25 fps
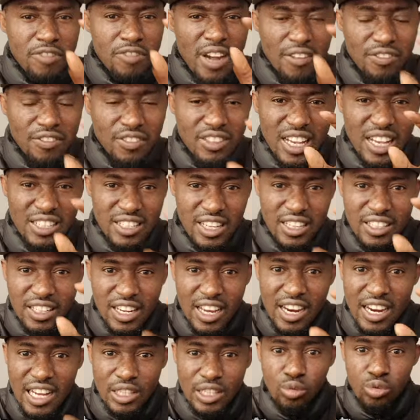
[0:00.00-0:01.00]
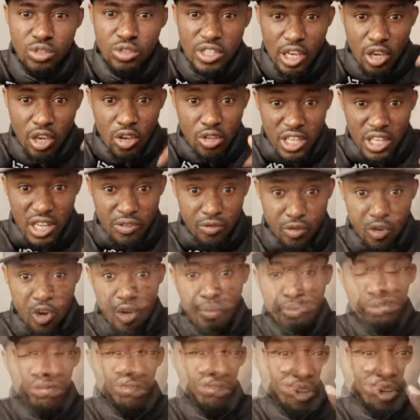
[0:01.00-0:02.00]
5,000 naira to check yourself
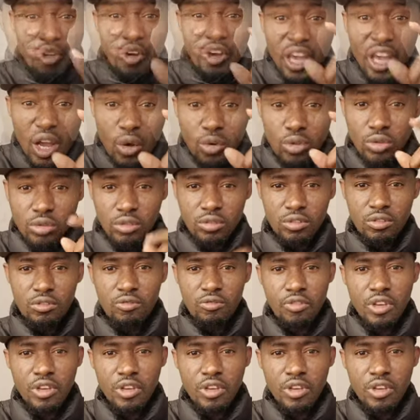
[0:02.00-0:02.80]
up for your health,